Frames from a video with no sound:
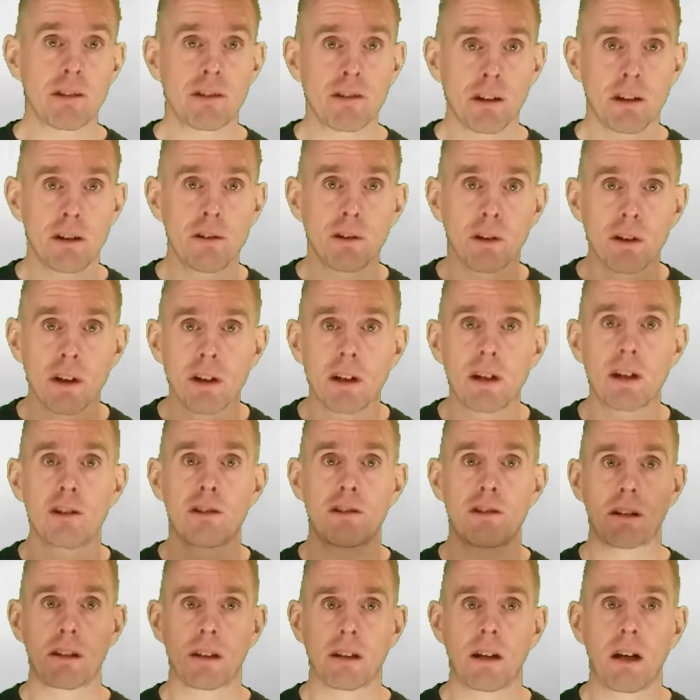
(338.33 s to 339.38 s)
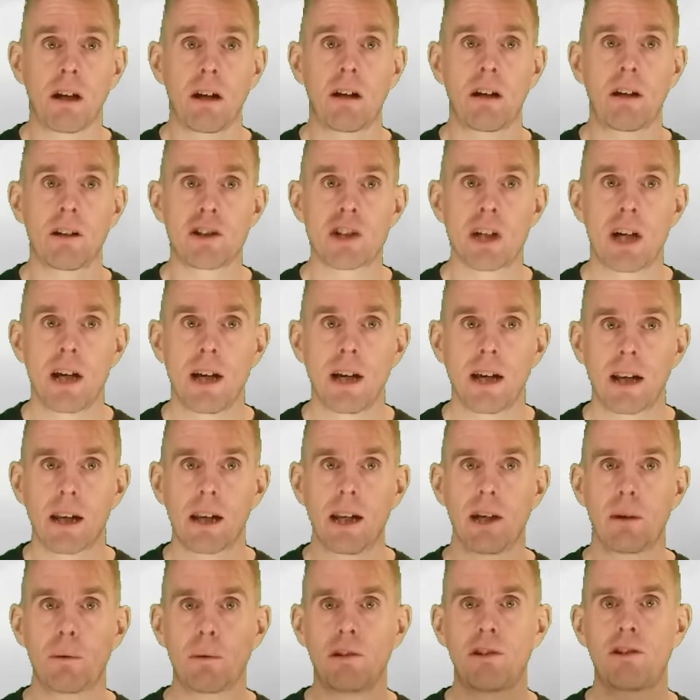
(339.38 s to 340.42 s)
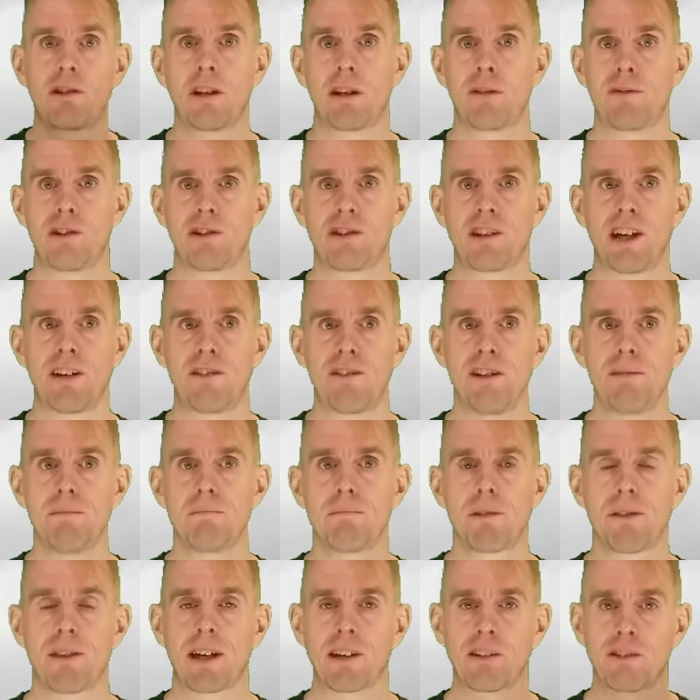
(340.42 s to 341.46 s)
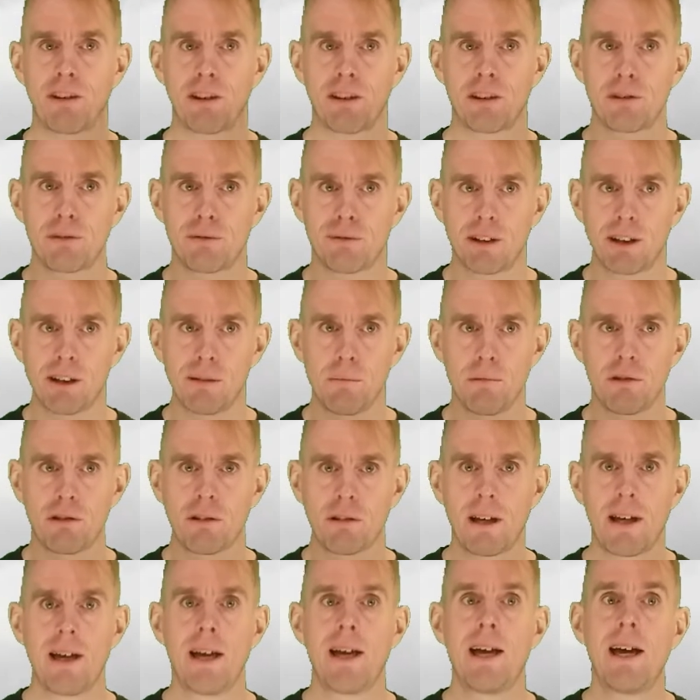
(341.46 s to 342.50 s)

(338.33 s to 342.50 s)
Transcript: So you've got a nice large liquid surface area, thanks to those films.